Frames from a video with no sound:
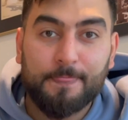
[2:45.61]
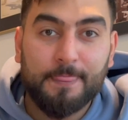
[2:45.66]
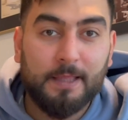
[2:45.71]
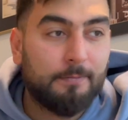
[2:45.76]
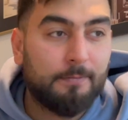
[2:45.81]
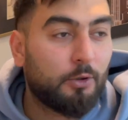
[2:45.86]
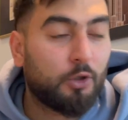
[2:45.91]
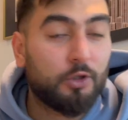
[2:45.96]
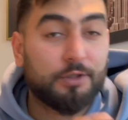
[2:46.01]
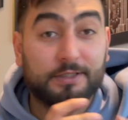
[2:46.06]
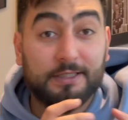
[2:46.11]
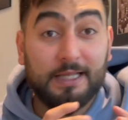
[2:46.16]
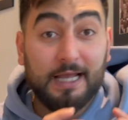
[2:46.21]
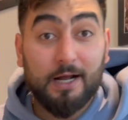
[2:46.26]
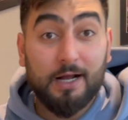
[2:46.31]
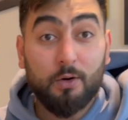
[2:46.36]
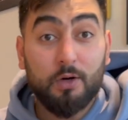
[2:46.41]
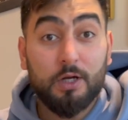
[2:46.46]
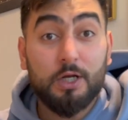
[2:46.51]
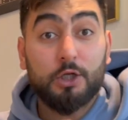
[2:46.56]
because
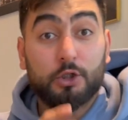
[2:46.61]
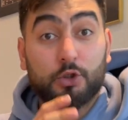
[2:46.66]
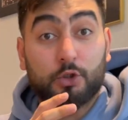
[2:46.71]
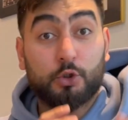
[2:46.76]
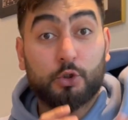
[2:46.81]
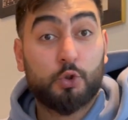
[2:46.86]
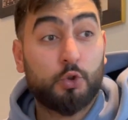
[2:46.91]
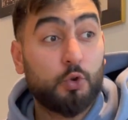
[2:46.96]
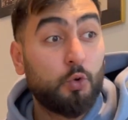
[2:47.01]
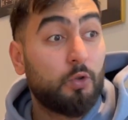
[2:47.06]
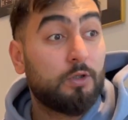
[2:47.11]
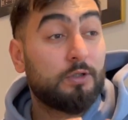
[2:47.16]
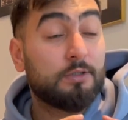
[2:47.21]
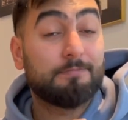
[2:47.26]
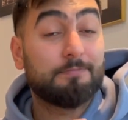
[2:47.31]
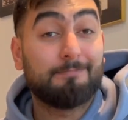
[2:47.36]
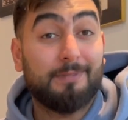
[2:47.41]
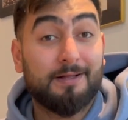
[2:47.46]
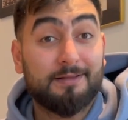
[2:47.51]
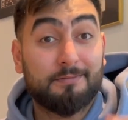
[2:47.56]
now the shorters
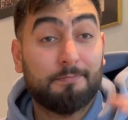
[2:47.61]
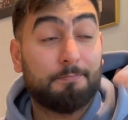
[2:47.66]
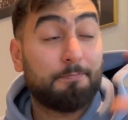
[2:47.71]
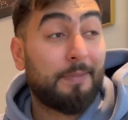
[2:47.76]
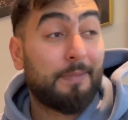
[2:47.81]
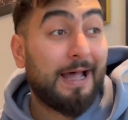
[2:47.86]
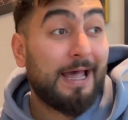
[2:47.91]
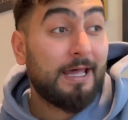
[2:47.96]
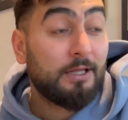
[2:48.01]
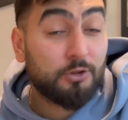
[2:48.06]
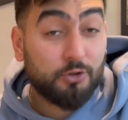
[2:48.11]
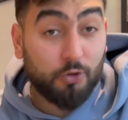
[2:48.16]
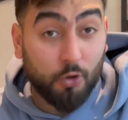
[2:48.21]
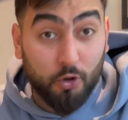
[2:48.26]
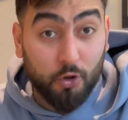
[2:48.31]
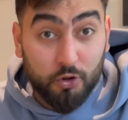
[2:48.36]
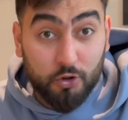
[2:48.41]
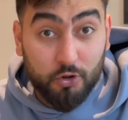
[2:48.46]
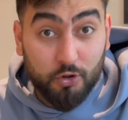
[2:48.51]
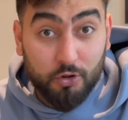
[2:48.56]
must buy
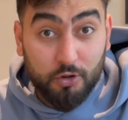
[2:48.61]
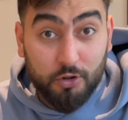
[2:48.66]
stock